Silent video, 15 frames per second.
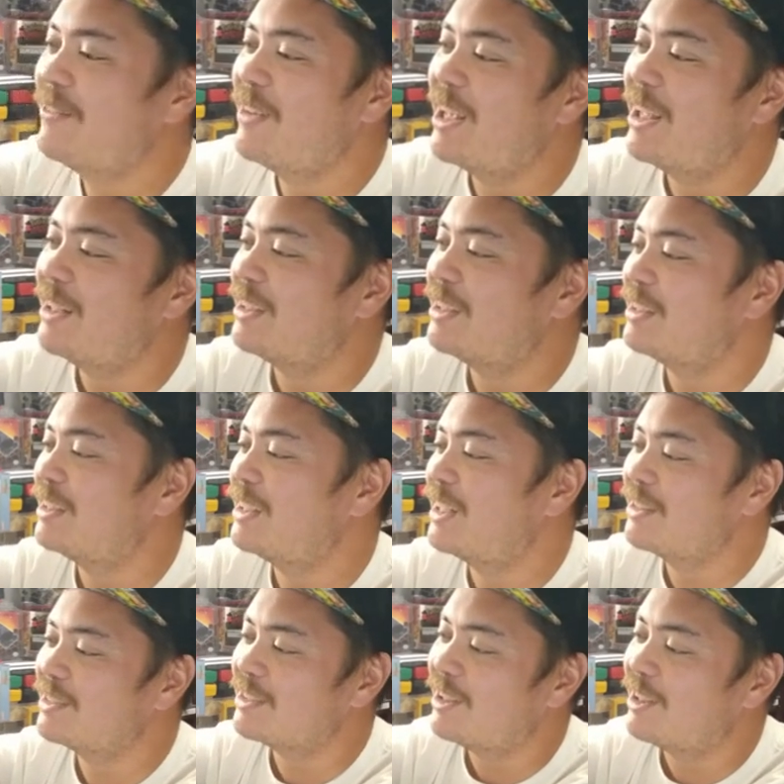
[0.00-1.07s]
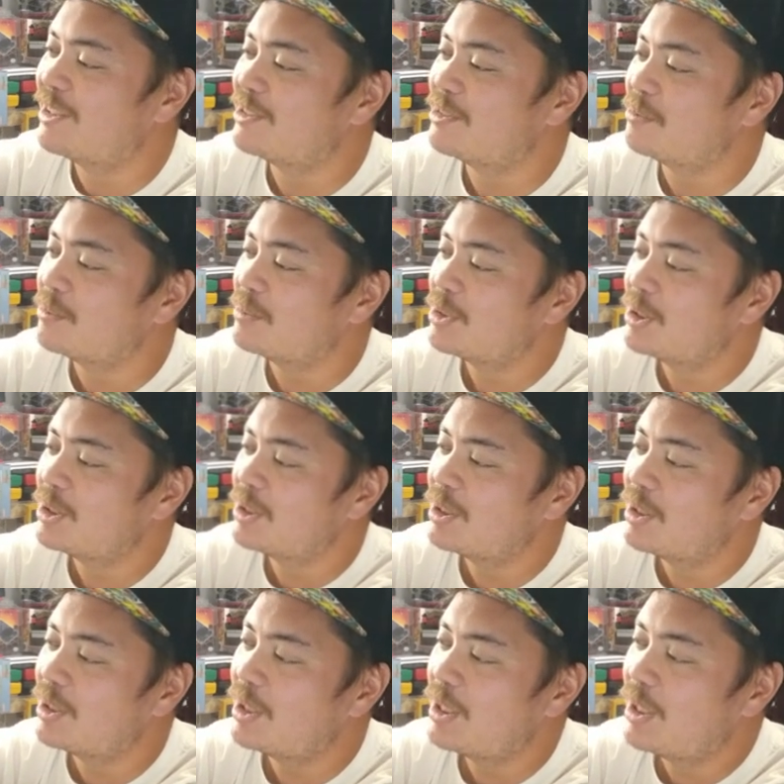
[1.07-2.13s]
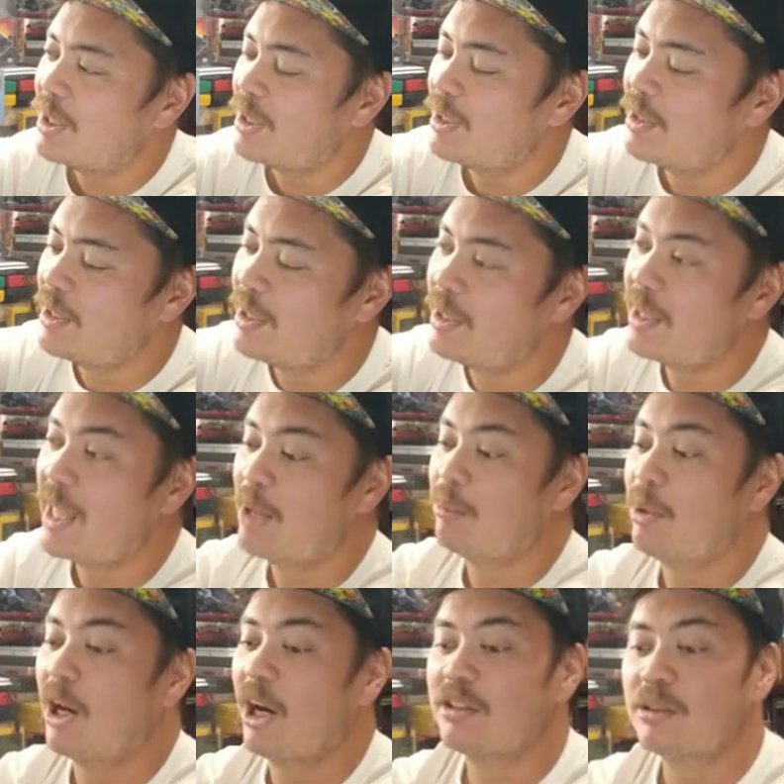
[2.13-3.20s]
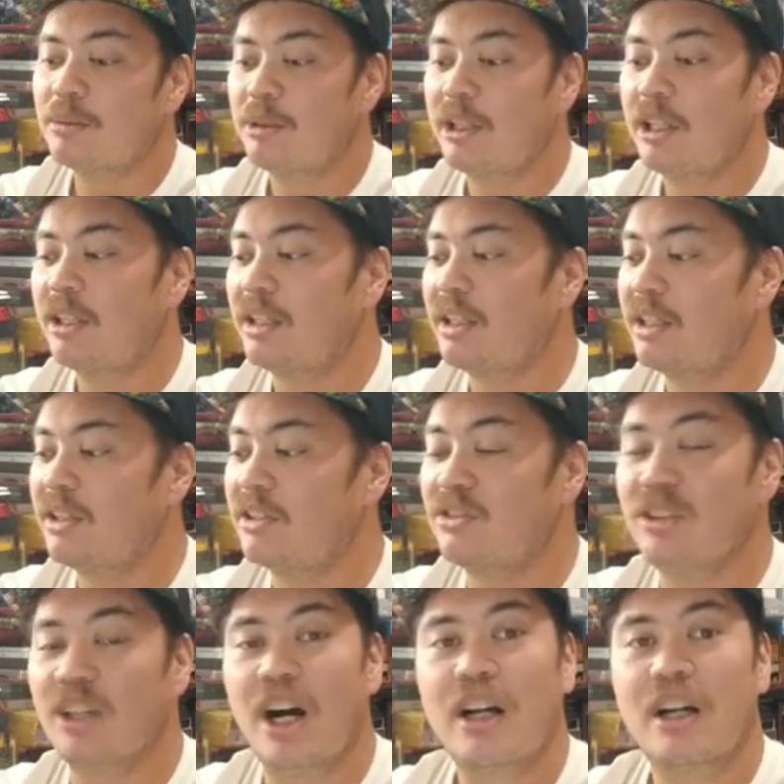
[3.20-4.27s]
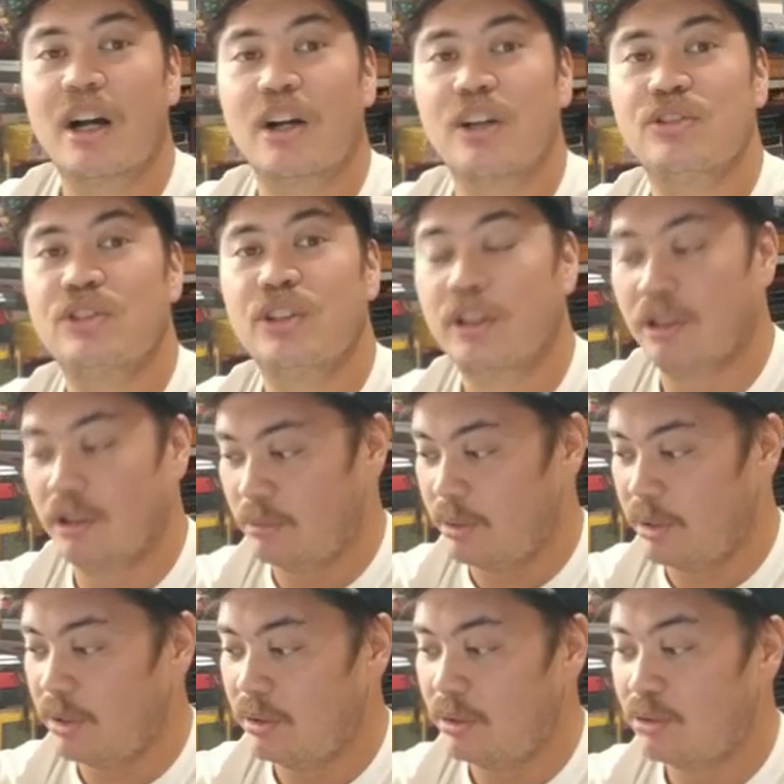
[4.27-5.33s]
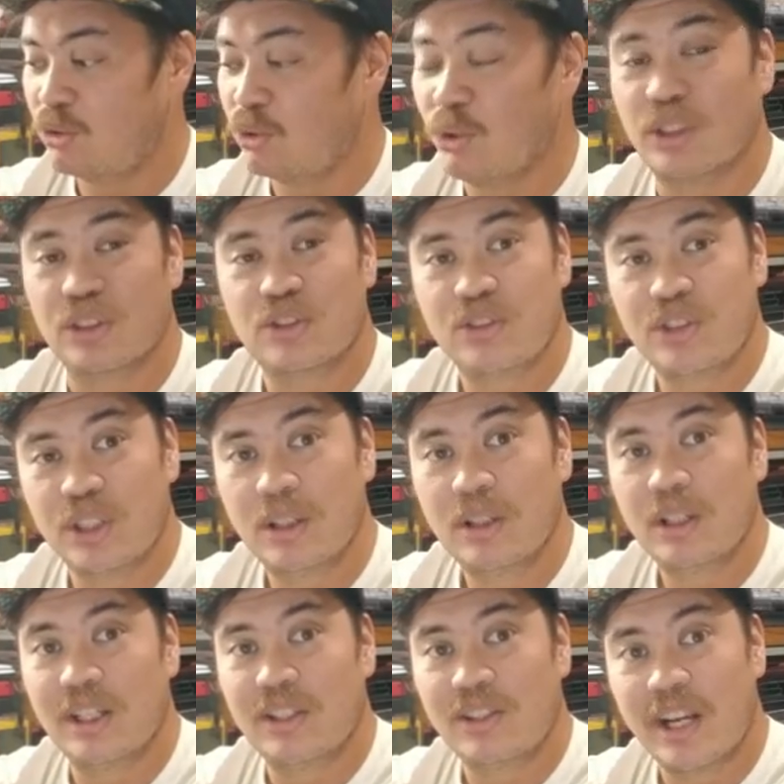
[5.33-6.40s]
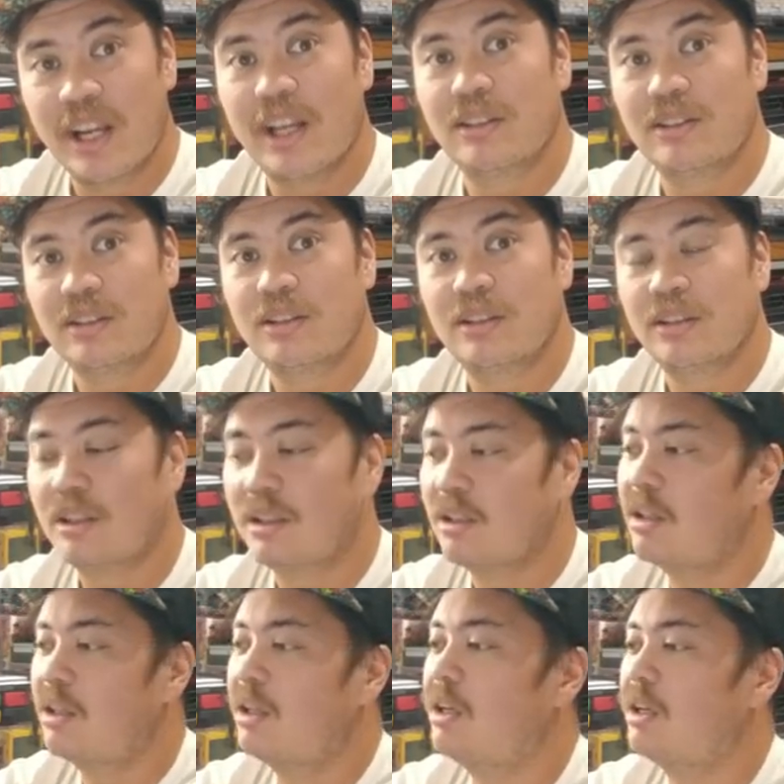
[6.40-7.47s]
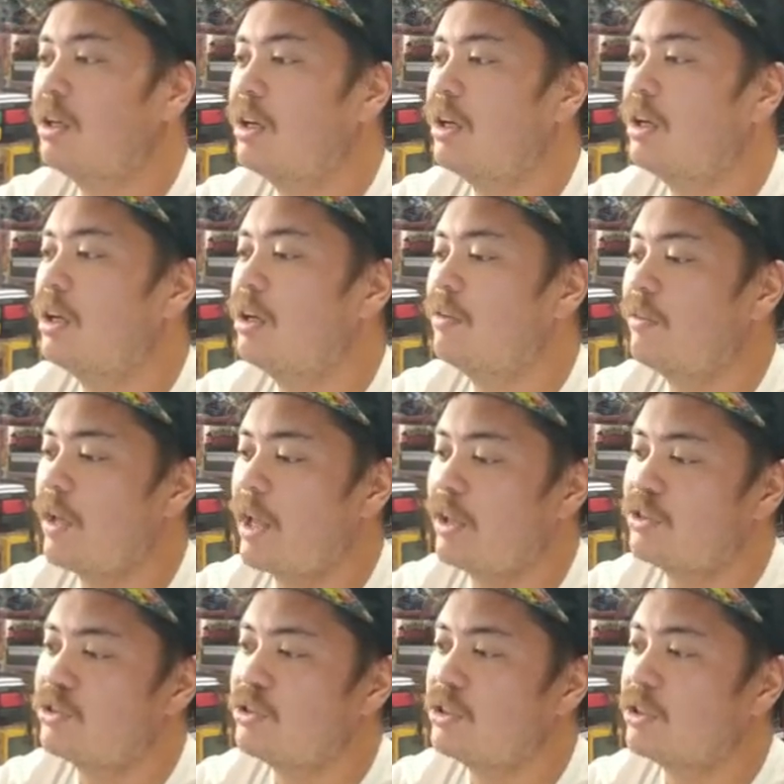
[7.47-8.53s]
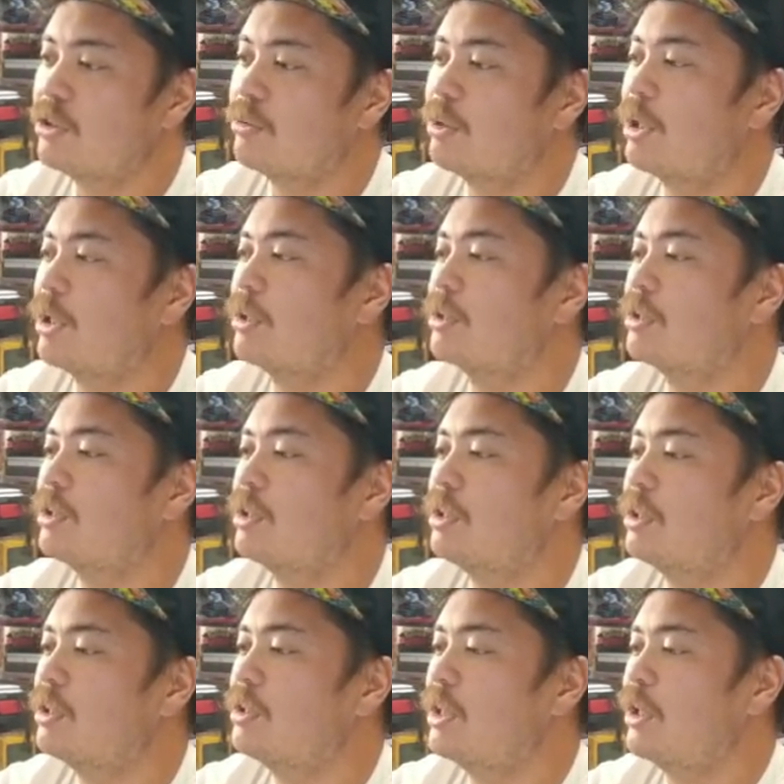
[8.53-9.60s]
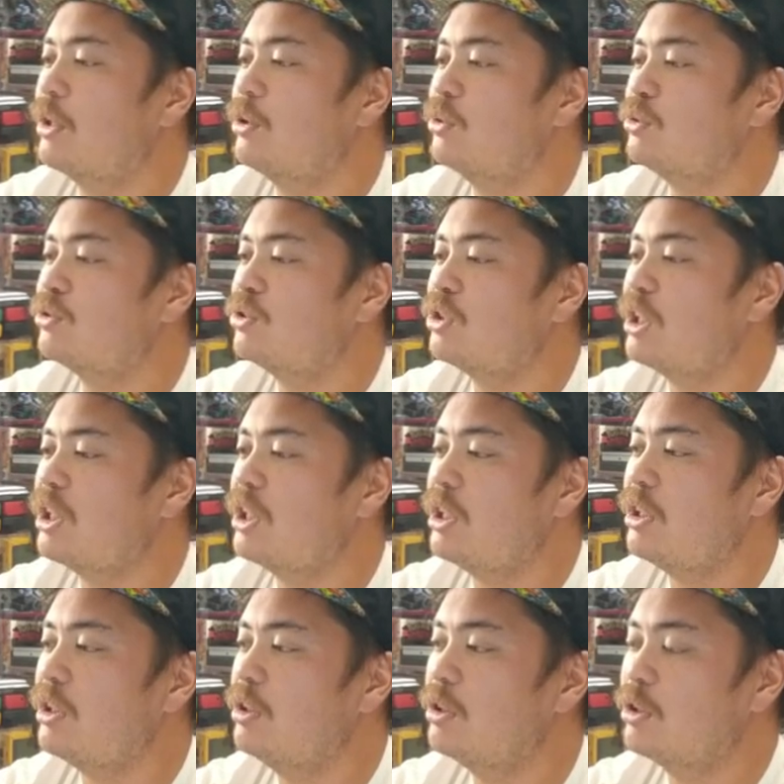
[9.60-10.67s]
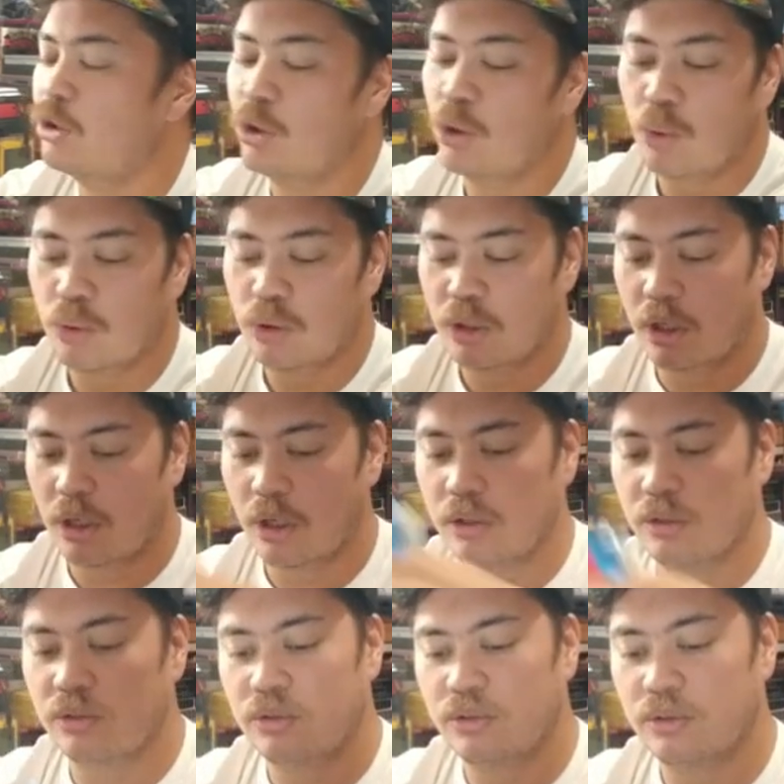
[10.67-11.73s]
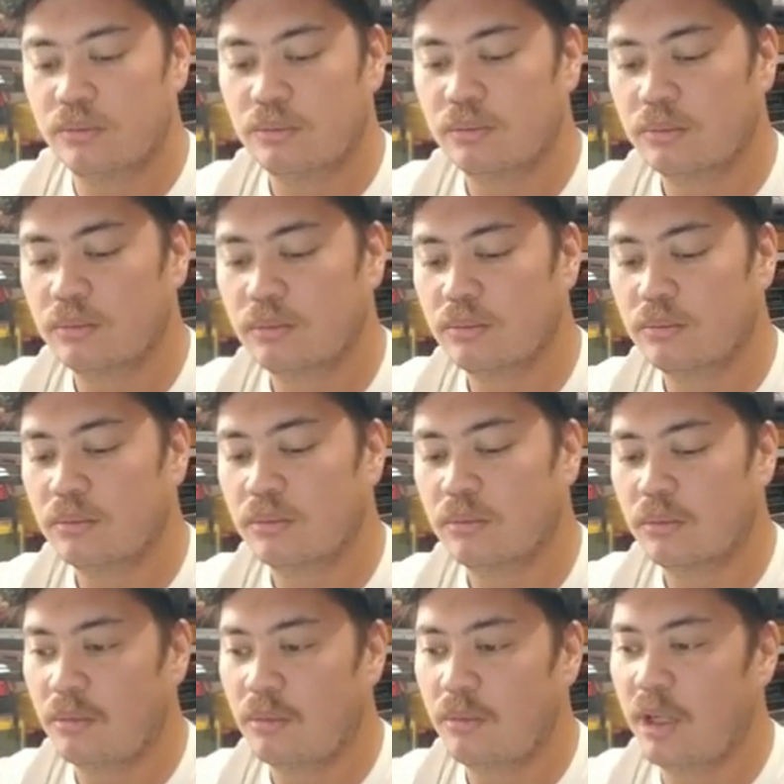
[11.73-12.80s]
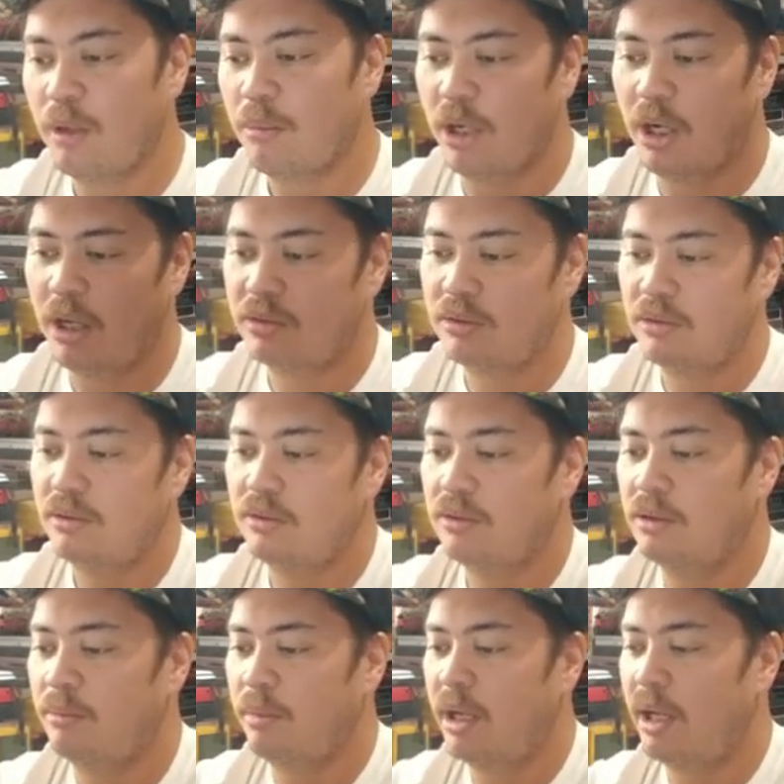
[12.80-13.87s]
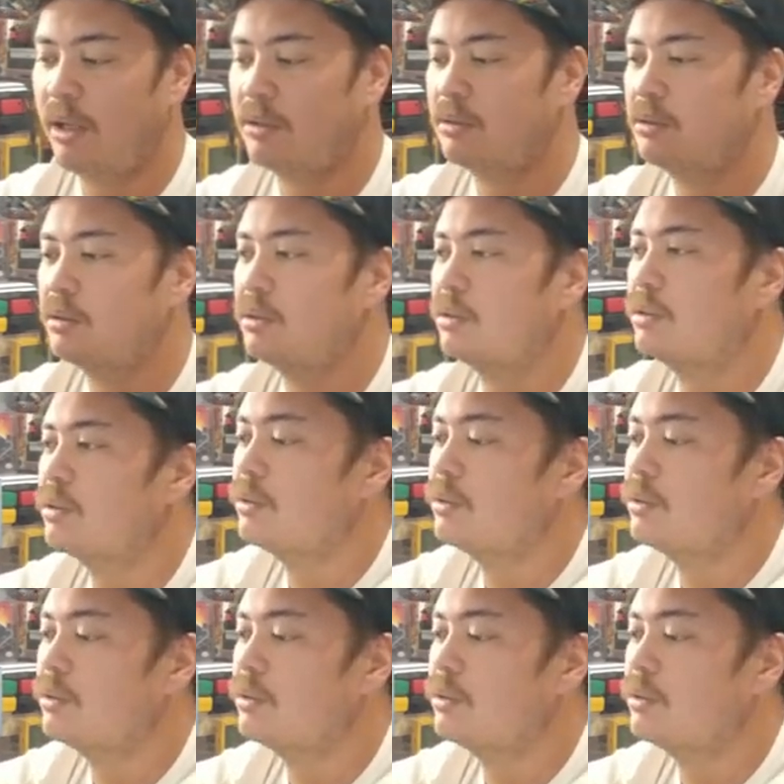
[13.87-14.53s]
Man, that is awesome. That possibly is not our secret rare, so there's still a chance of a secret rare. They do seed gold cards in boxes and packs,